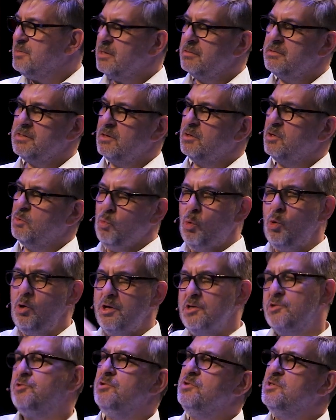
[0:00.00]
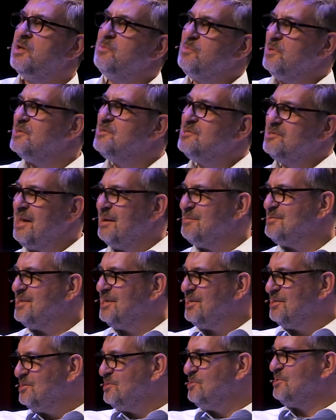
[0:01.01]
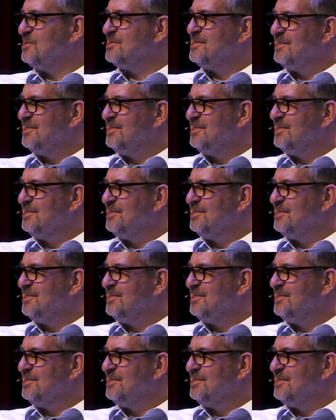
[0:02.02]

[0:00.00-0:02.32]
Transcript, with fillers: So walk us through some of the steps that you took